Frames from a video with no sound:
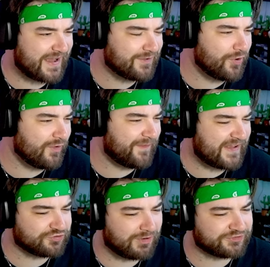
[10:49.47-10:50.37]
I don't know if I
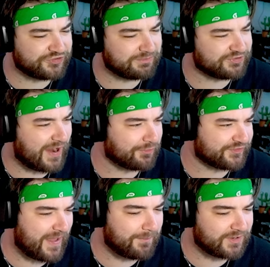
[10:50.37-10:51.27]
trust gym showers
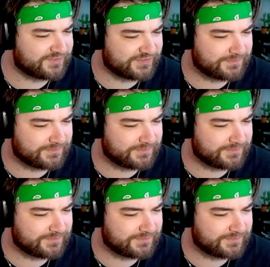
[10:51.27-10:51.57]
that much.